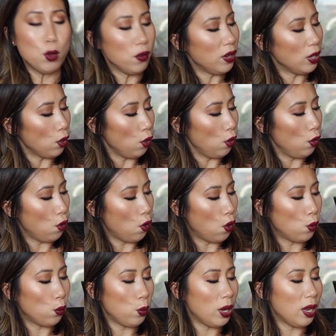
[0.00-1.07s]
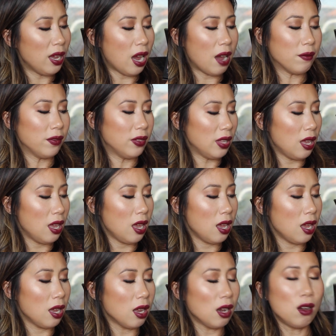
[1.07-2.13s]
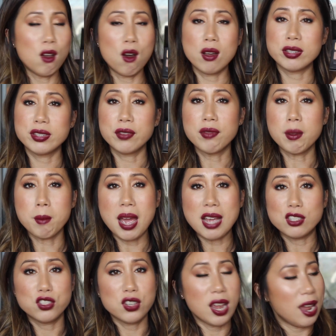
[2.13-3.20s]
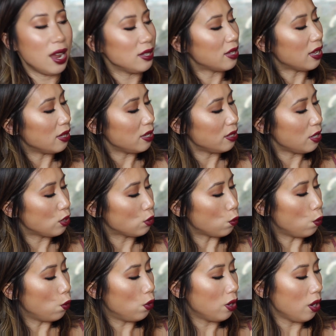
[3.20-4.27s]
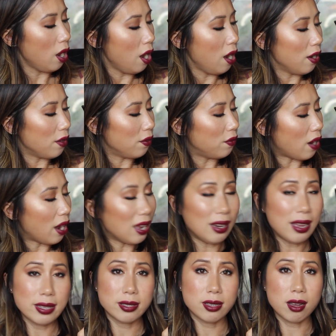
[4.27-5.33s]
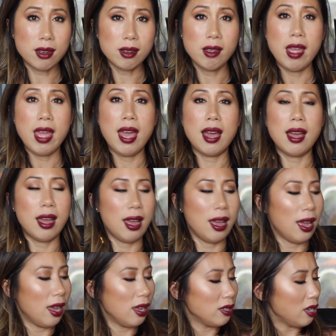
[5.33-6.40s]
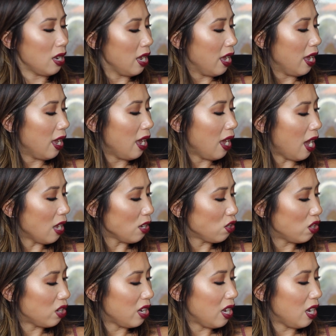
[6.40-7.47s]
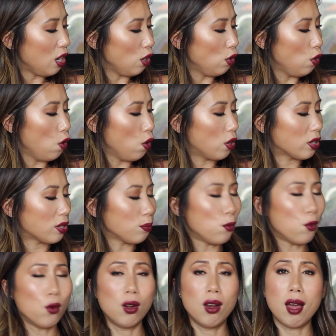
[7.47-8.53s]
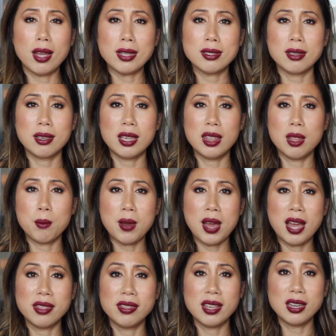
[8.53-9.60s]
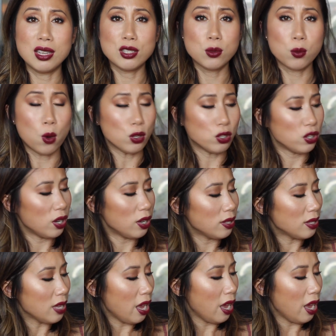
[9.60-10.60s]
moving along, we have the last of the matte shades, and this is called Violetta, and it actually looks more lighter in the pan than it swatches.